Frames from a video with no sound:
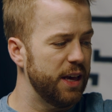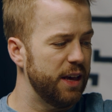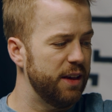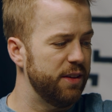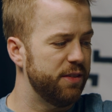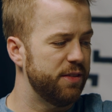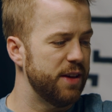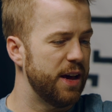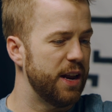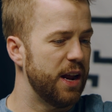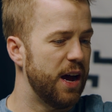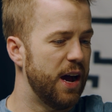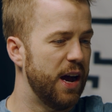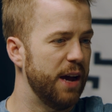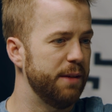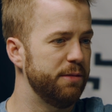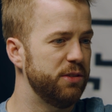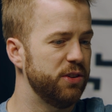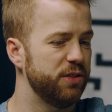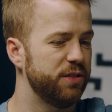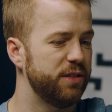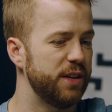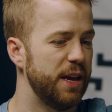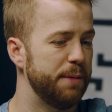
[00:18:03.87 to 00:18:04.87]
is that I
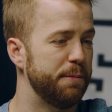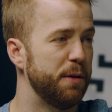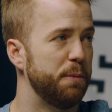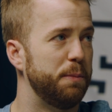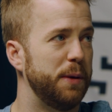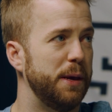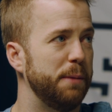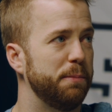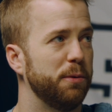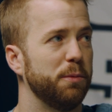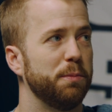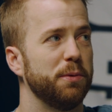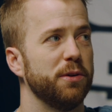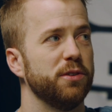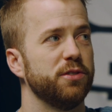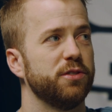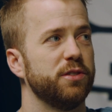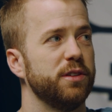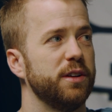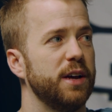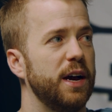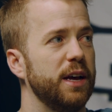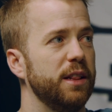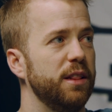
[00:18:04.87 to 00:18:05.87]
just am a people
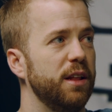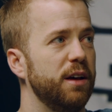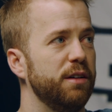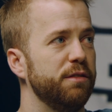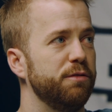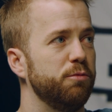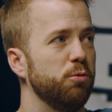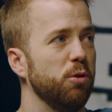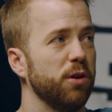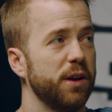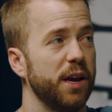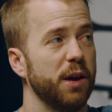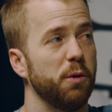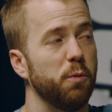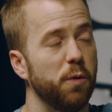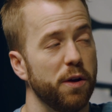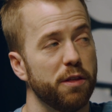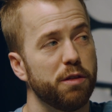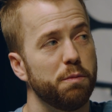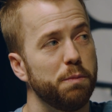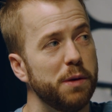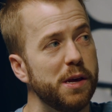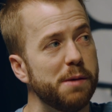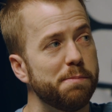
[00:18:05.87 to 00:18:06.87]
person. I love working
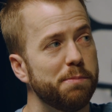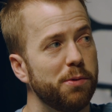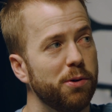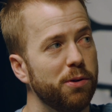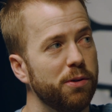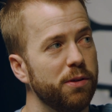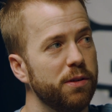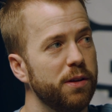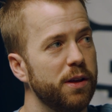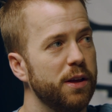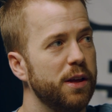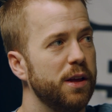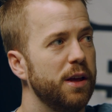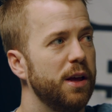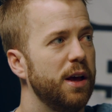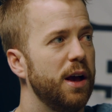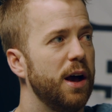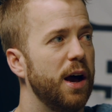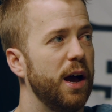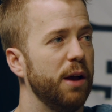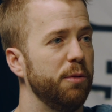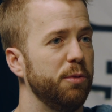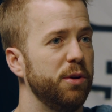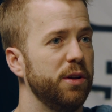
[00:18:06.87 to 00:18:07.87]
with people.
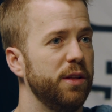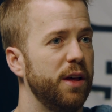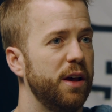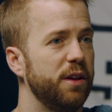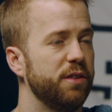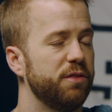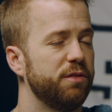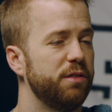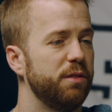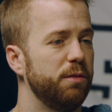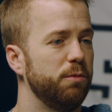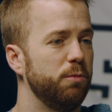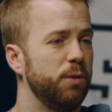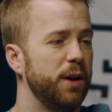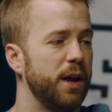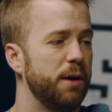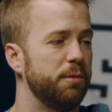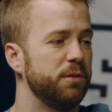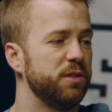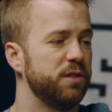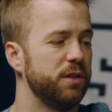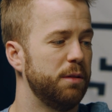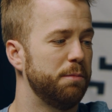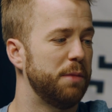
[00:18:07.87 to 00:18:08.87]
Right. I realized when I
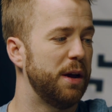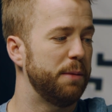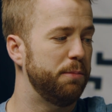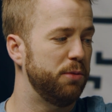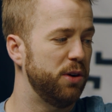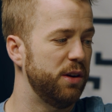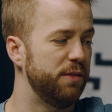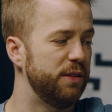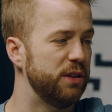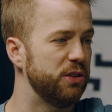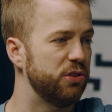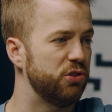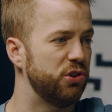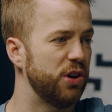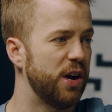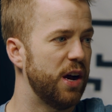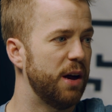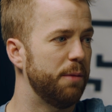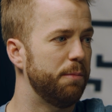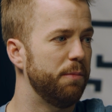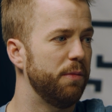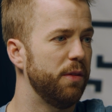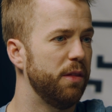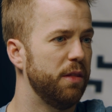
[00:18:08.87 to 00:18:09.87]
was in my previous
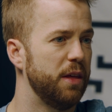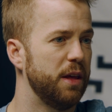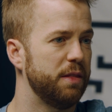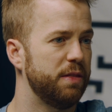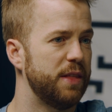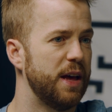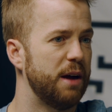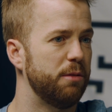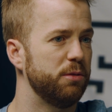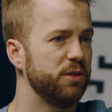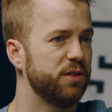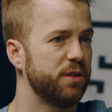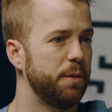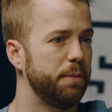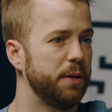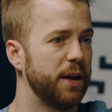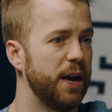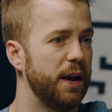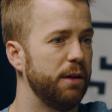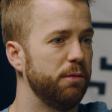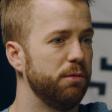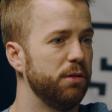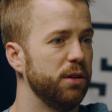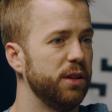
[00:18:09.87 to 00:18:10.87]
job that was something
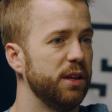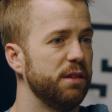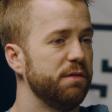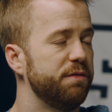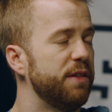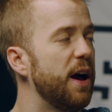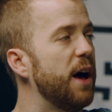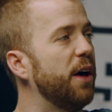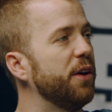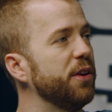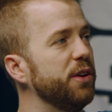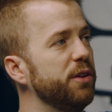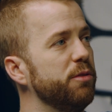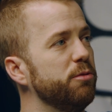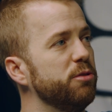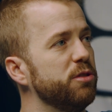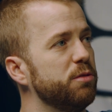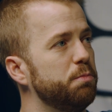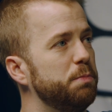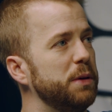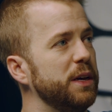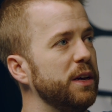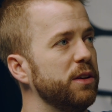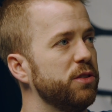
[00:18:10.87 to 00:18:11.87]
I really valued,
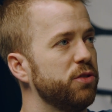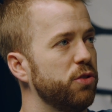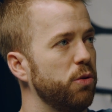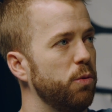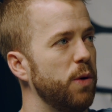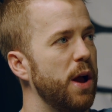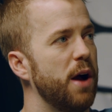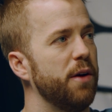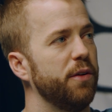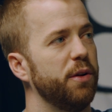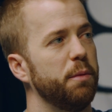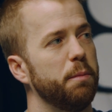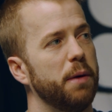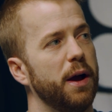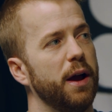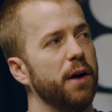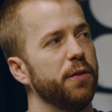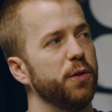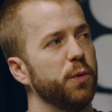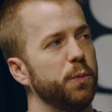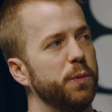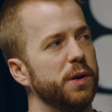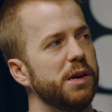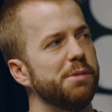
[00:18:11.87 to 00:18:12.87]
was being surrounded by
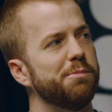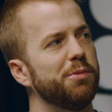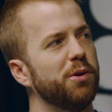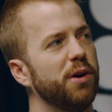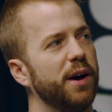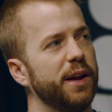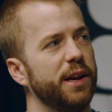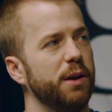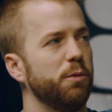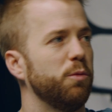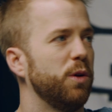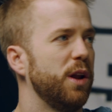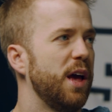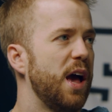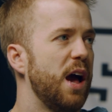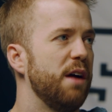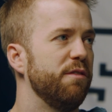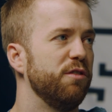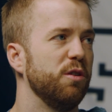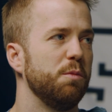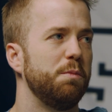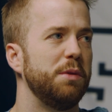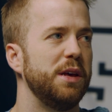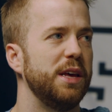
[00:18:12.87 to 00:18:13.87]
other people. I didn't want to
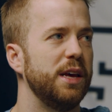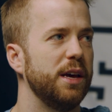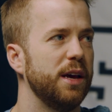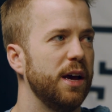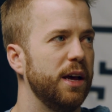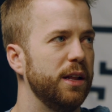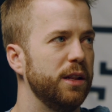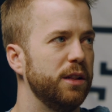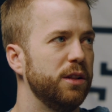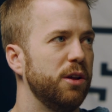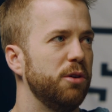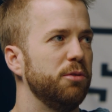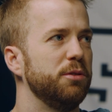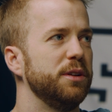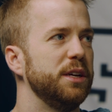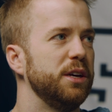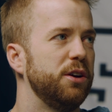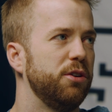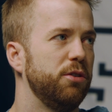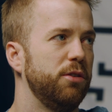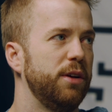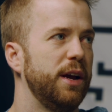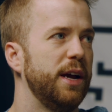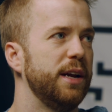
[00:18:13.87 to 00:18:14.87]
ever be a lonely
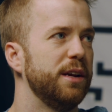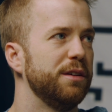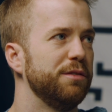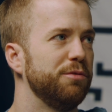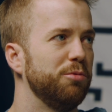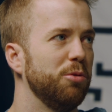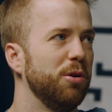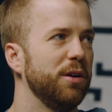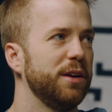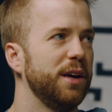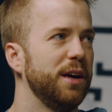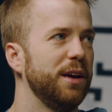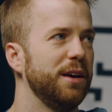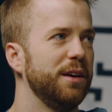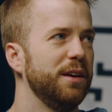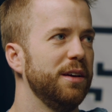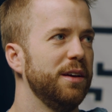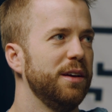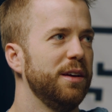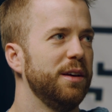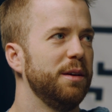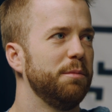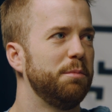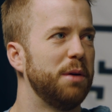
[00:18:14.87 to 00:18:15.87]
creative working
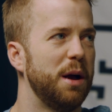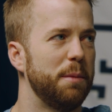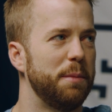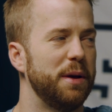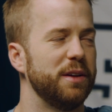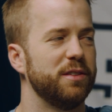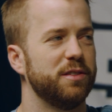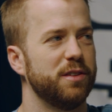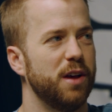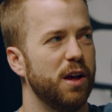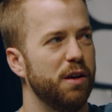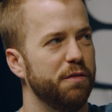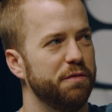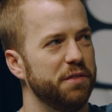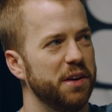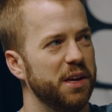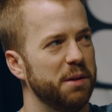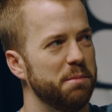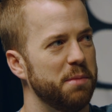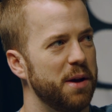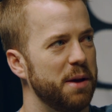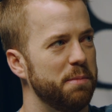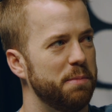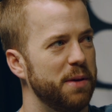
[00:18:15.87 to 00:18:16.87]
by myself
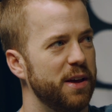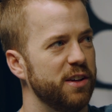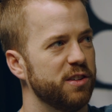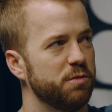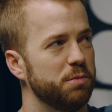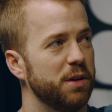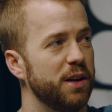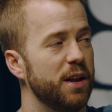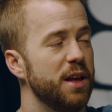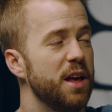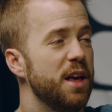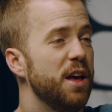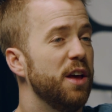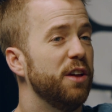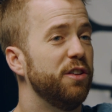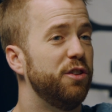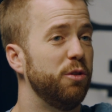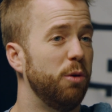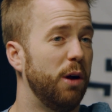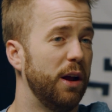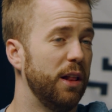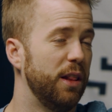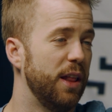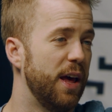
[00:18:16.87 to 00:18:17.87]
in my basement.
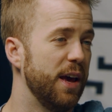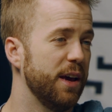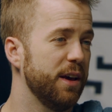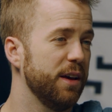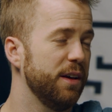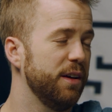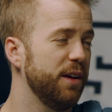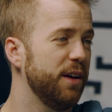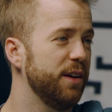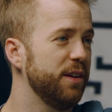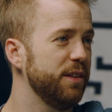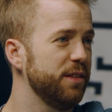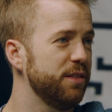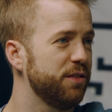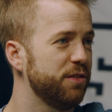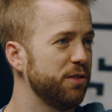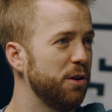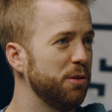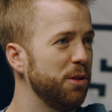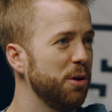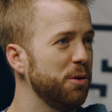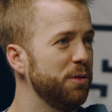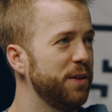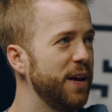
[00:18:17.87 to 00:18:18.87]
Do I like a
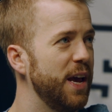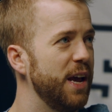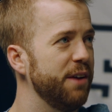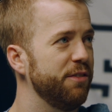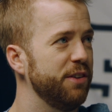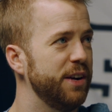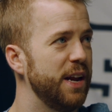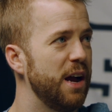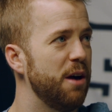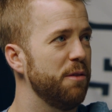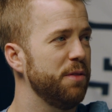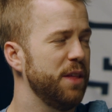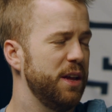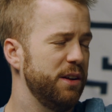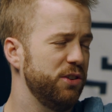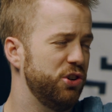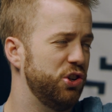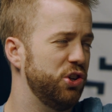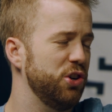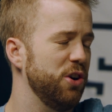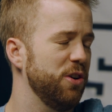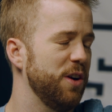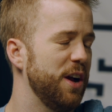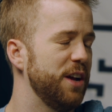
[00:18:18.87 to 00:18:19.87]
solo day every now and then?
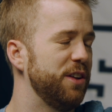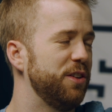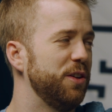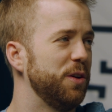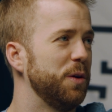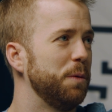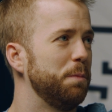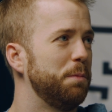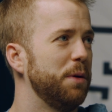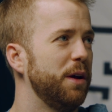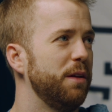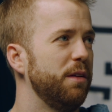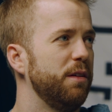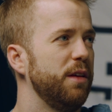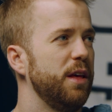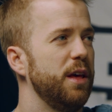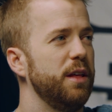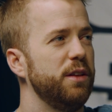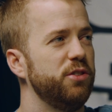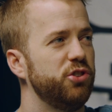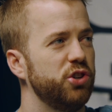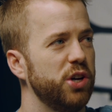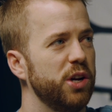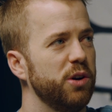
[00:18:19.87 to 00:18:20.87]
Sure, I do. But
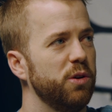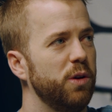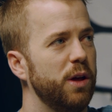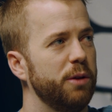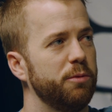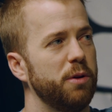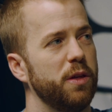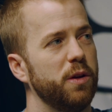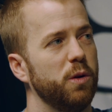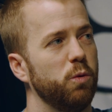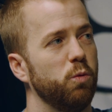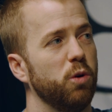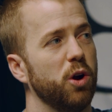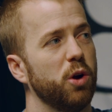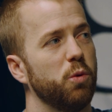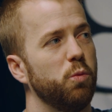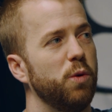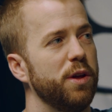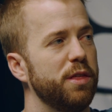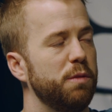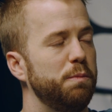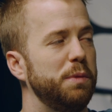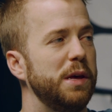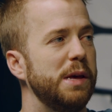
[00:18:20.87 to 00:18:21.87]
in general, I'd rather work
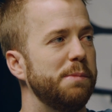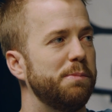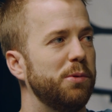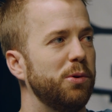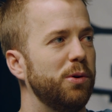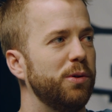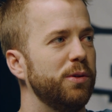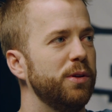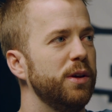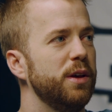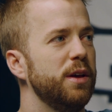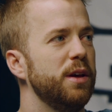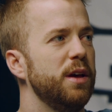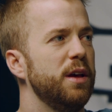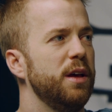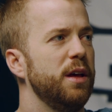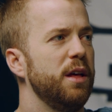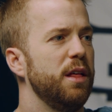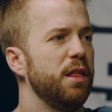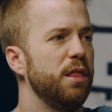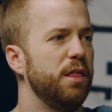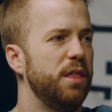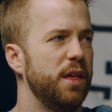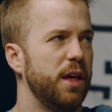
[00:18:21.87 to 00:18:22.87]
with people
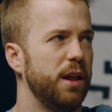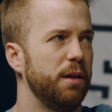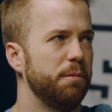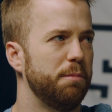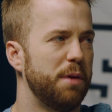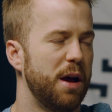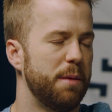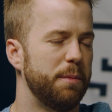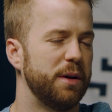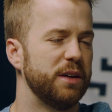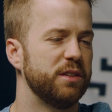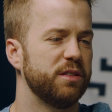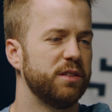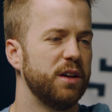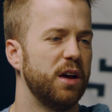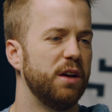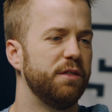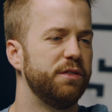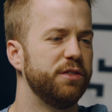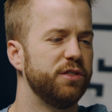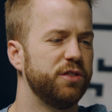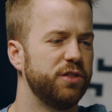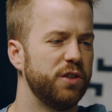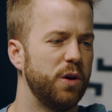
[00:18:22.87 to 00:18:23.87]
than by
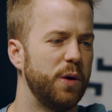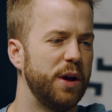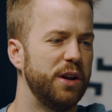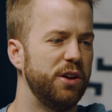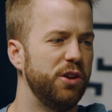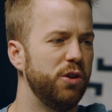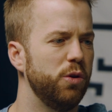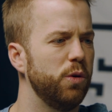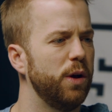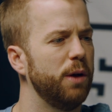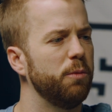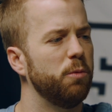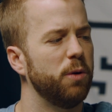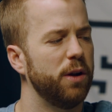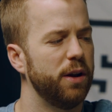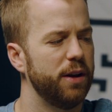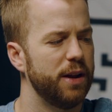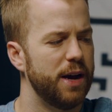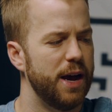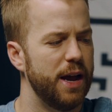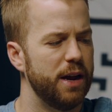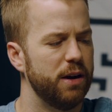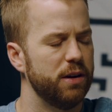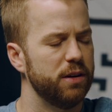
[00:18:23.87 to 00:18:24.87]
myself. So I knew I wanted
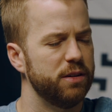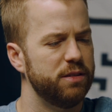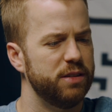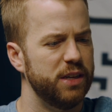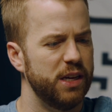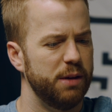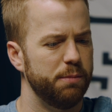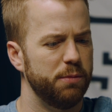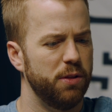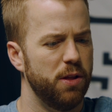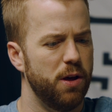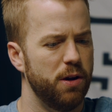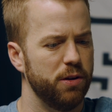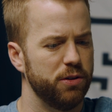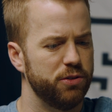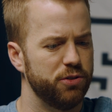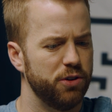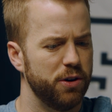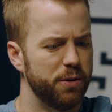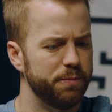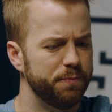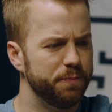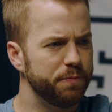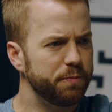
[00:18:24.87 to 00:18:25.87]
to hire a team long
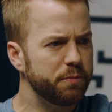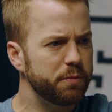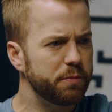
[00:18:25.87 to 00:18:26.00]
term.